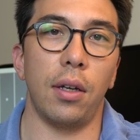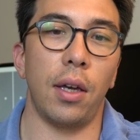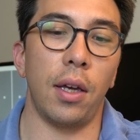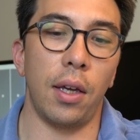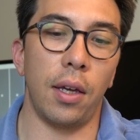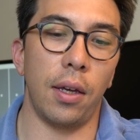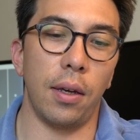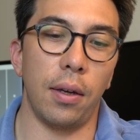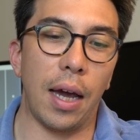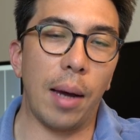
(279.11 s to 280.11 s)

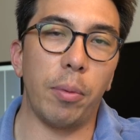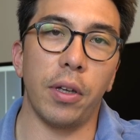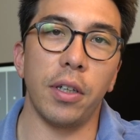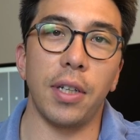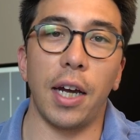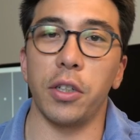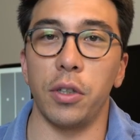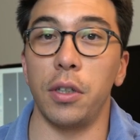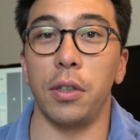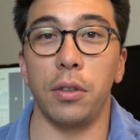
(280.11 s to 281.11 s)
a applicant to
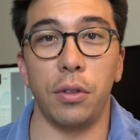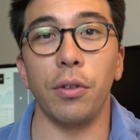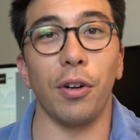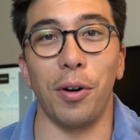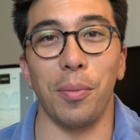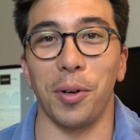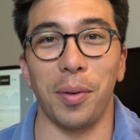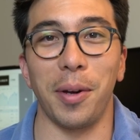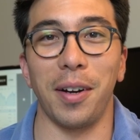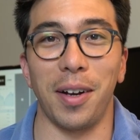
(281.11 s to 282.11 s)
actually do their homework
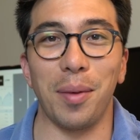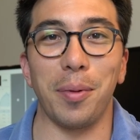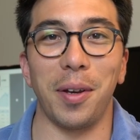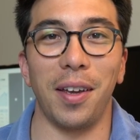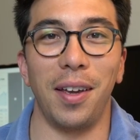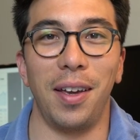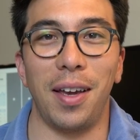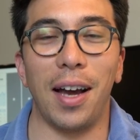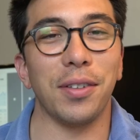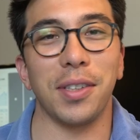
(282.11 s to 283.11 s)
about a company
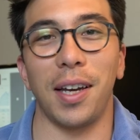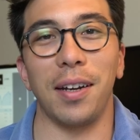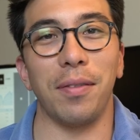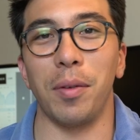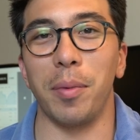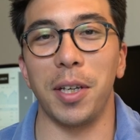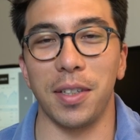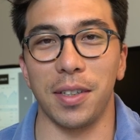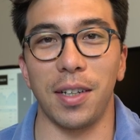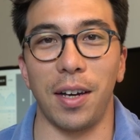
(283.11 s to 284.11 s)
outside of the
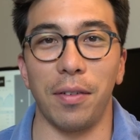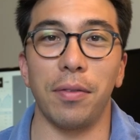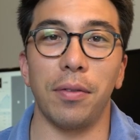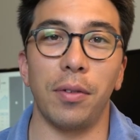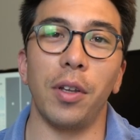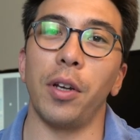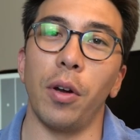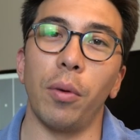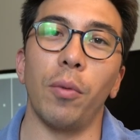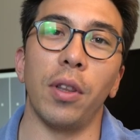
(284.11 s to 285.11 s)
basic stuff. Really
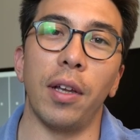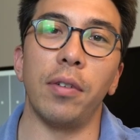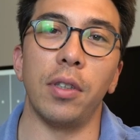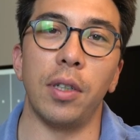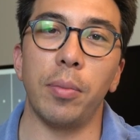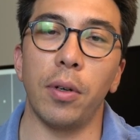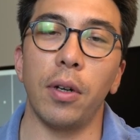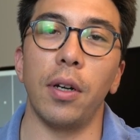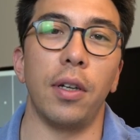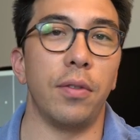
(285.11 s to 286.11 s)
going one level
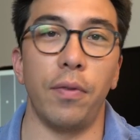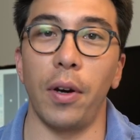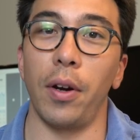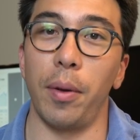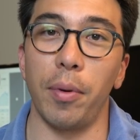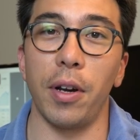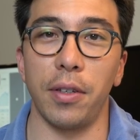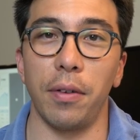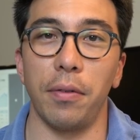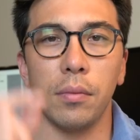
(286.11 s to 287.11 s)
deeper is very
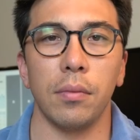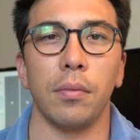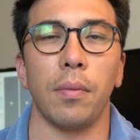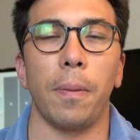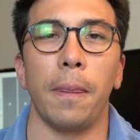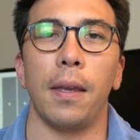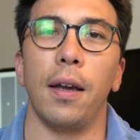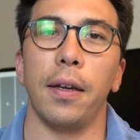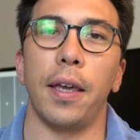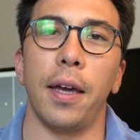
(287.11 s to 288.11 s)
impressive.
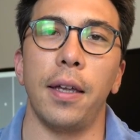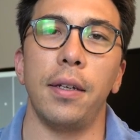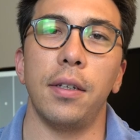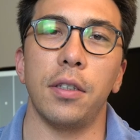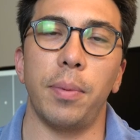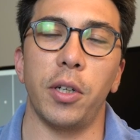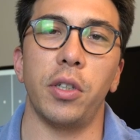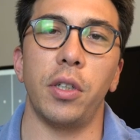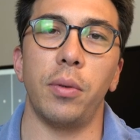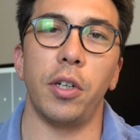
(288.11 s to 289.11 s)
Again,
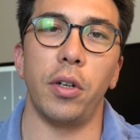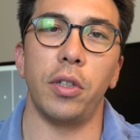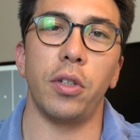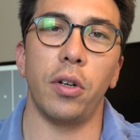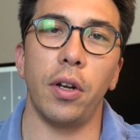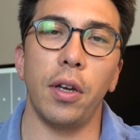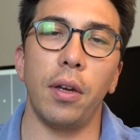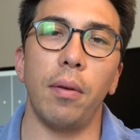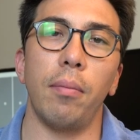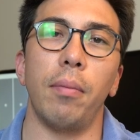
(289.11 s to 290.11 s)
especially when you're
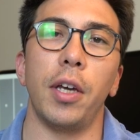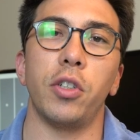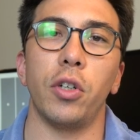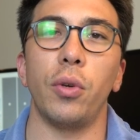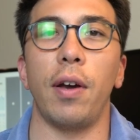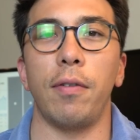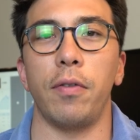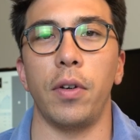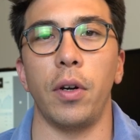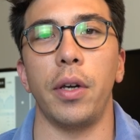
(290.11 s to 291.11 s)
interning, make sure you have a
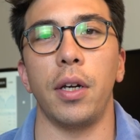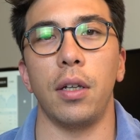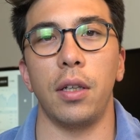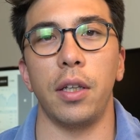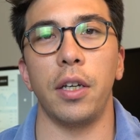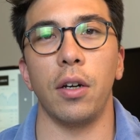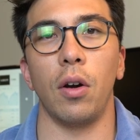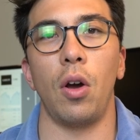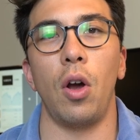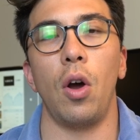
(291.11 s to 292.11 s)
very
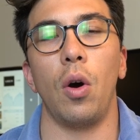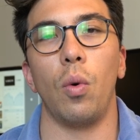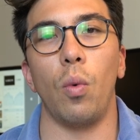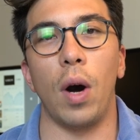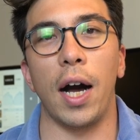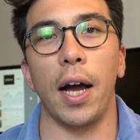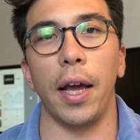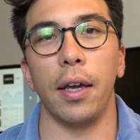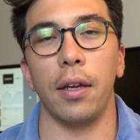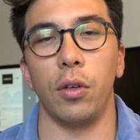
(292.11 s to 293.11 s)
clear
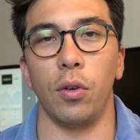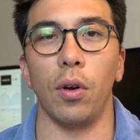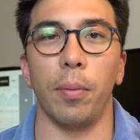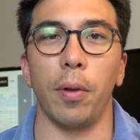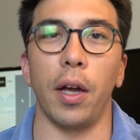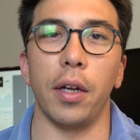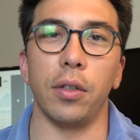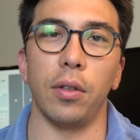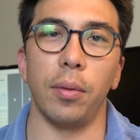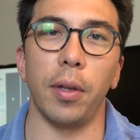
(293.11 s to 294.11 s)
why you are
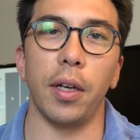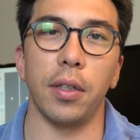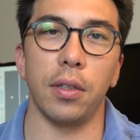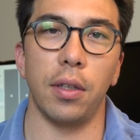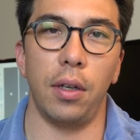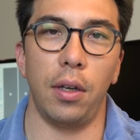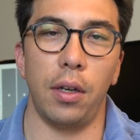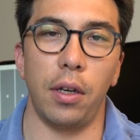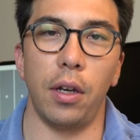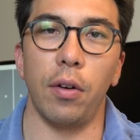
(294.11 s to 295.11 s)
applying to a place.
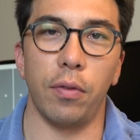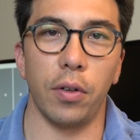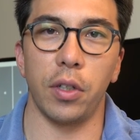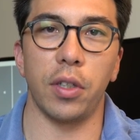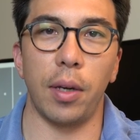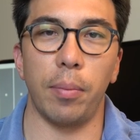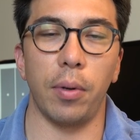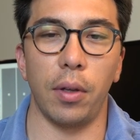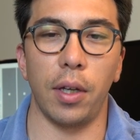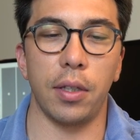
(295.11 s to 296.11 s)
You know, for
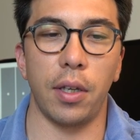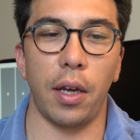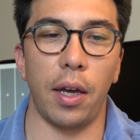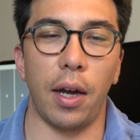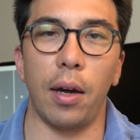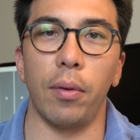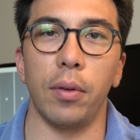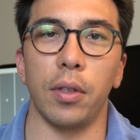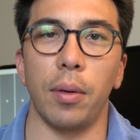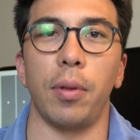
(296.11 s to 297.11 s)
example, let's say I
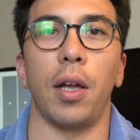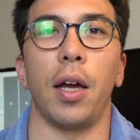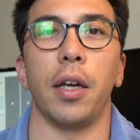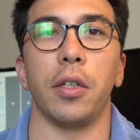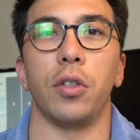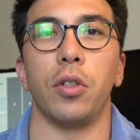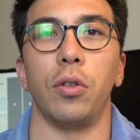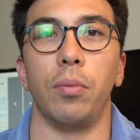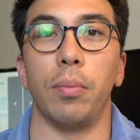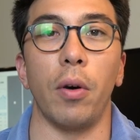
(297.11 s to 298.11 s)
was applying
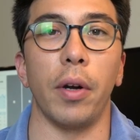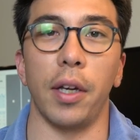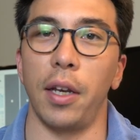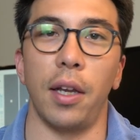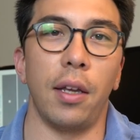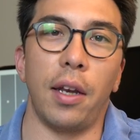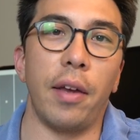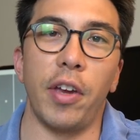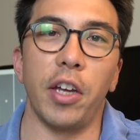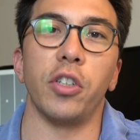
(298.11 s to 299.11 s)
to Boeing, an, an
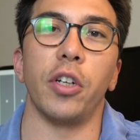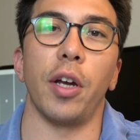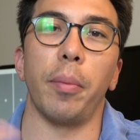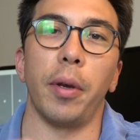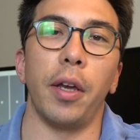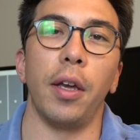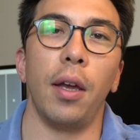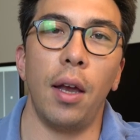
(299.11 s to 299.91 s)
aviation company.